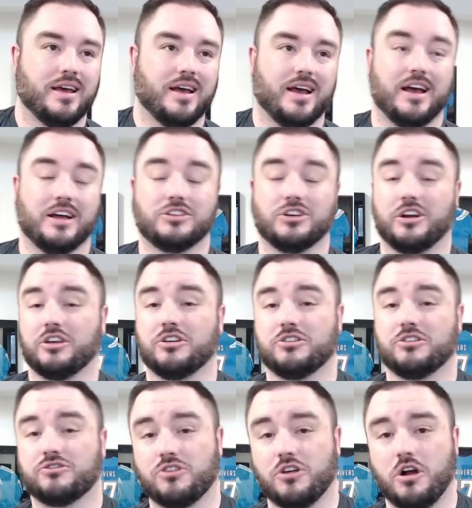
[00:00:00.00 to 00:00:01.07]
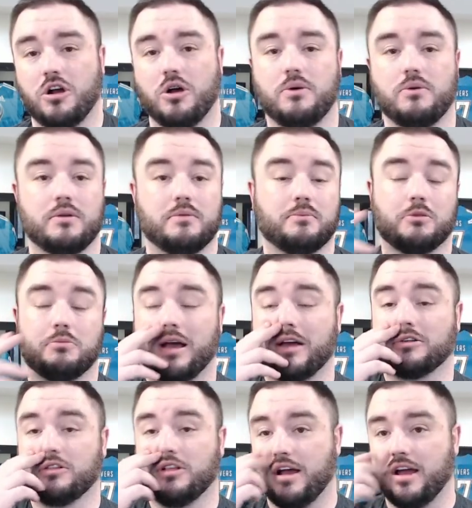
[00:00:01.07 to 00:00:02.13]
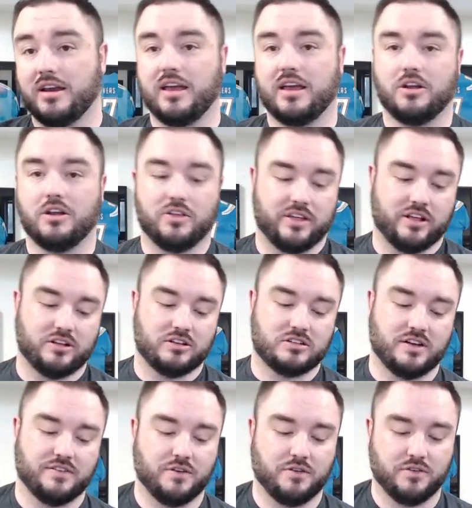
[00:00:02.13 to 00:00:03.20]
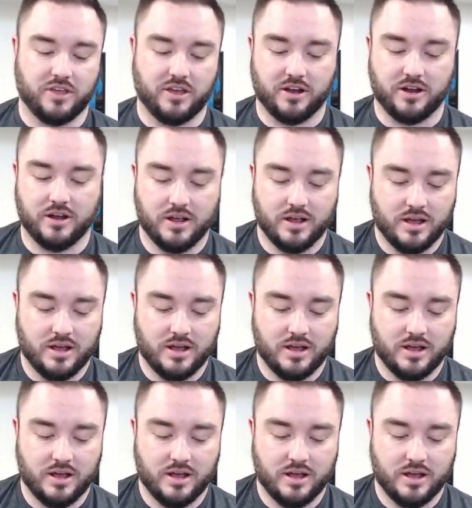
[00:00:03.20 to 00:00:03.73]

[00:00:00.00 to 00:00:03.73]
uh, Johnny Gaudreau and with Patrik Laine and all that other stuff over there.